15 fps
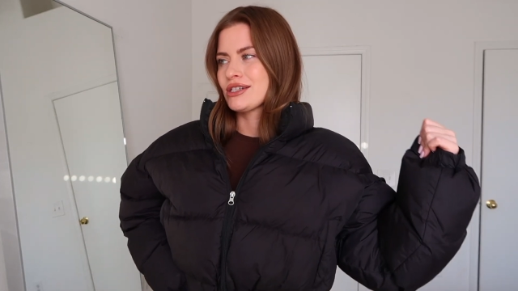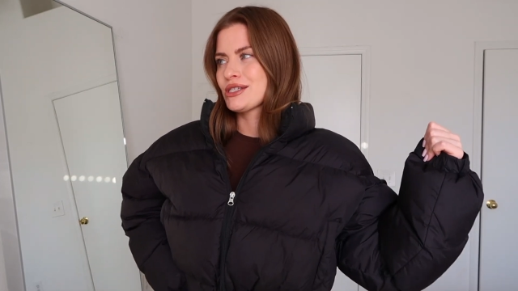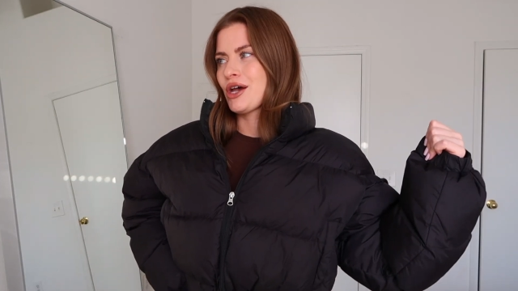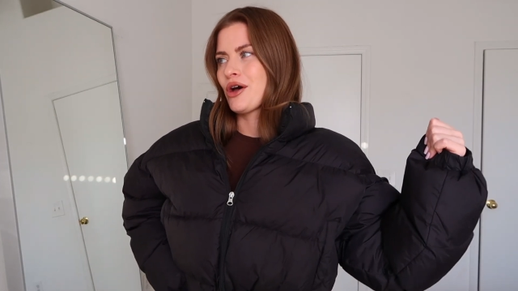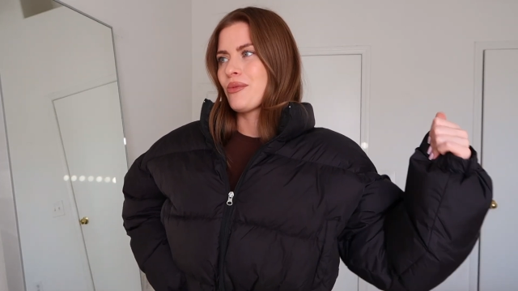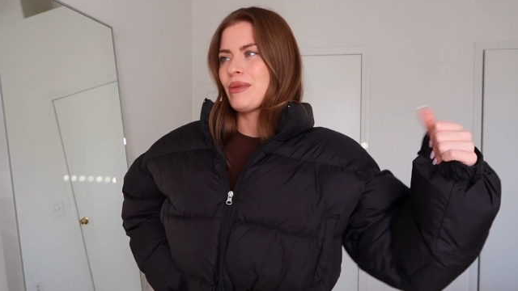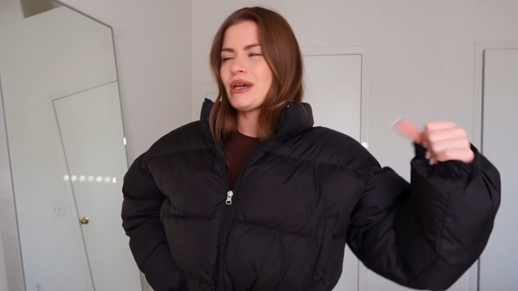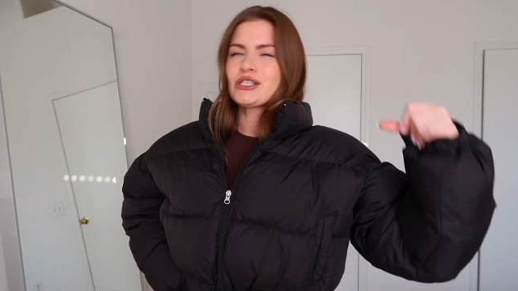
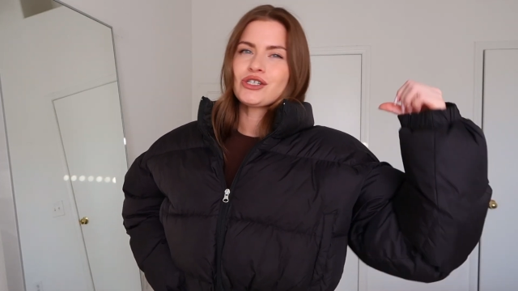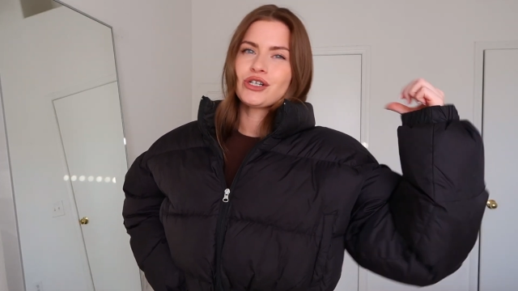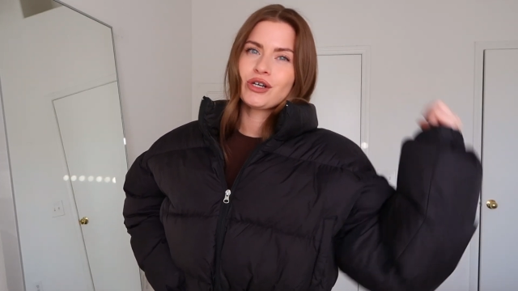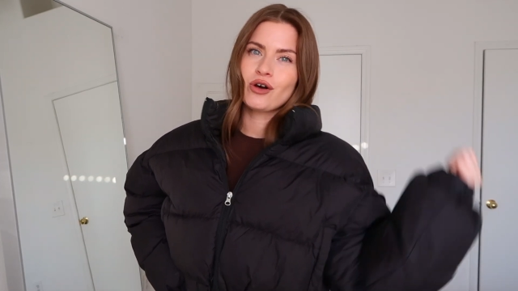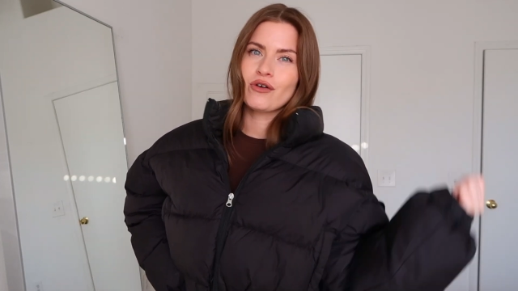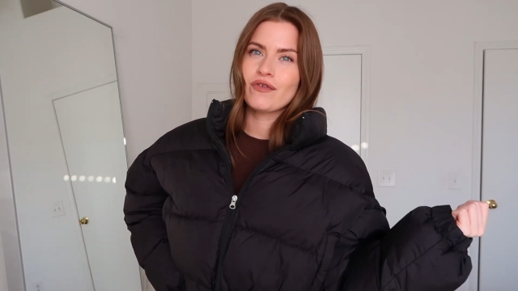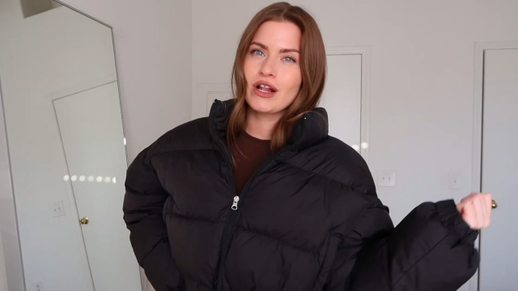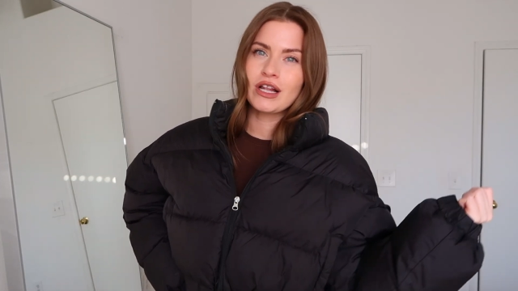so make sure to
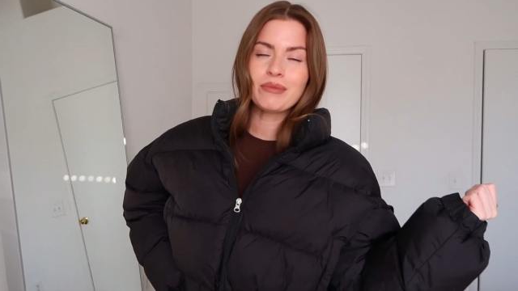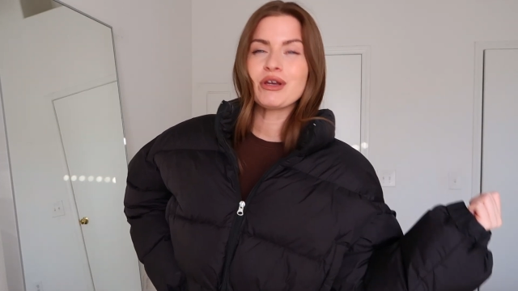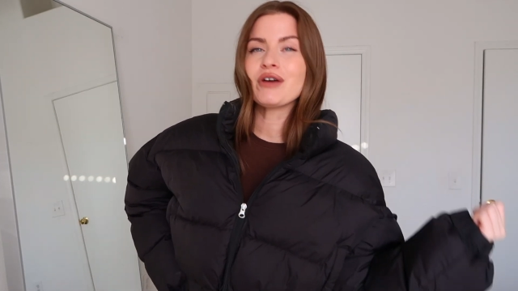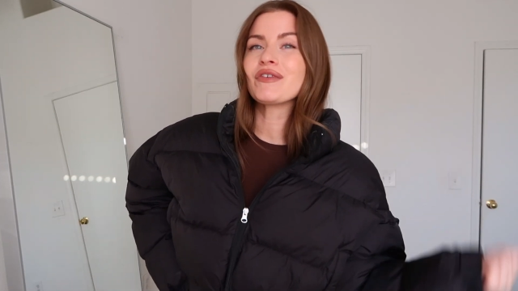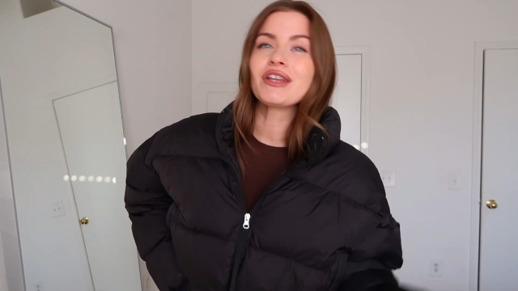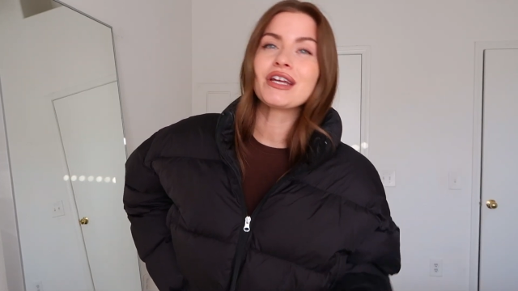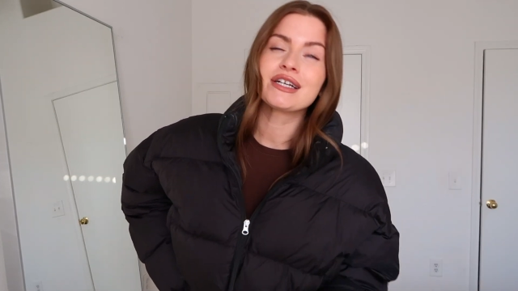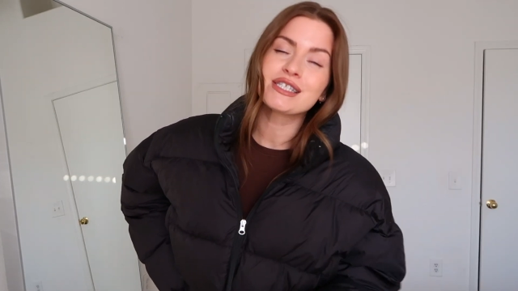go follow me
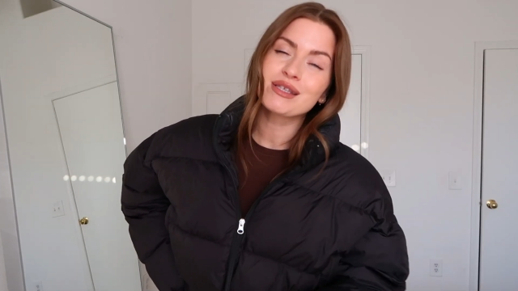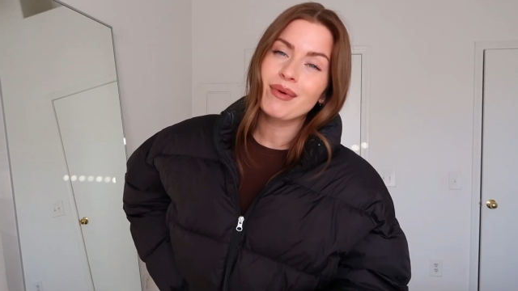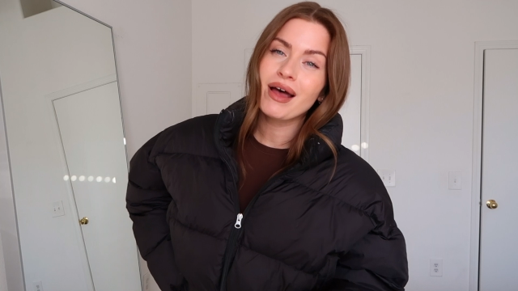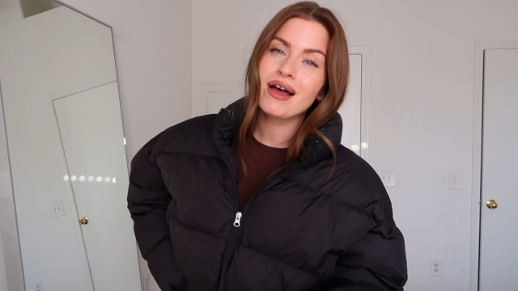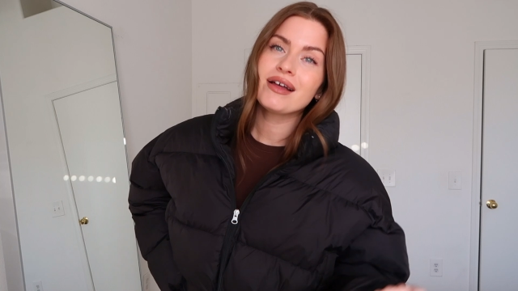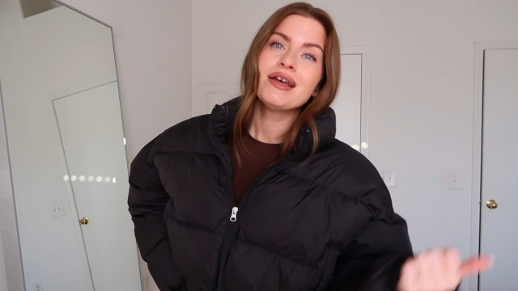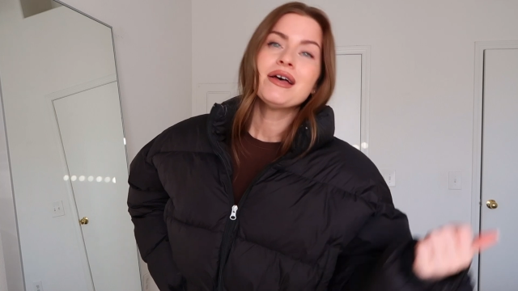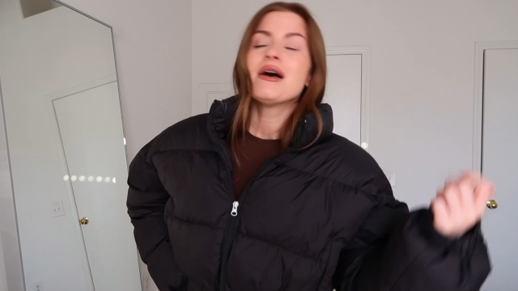over there as
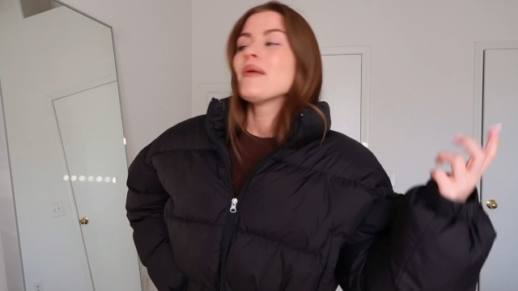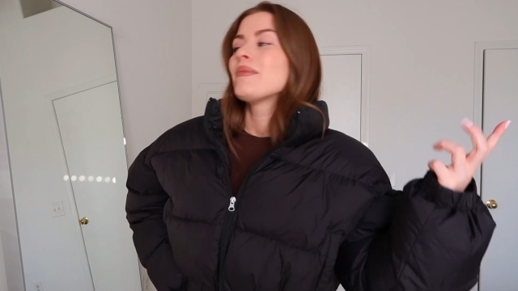well.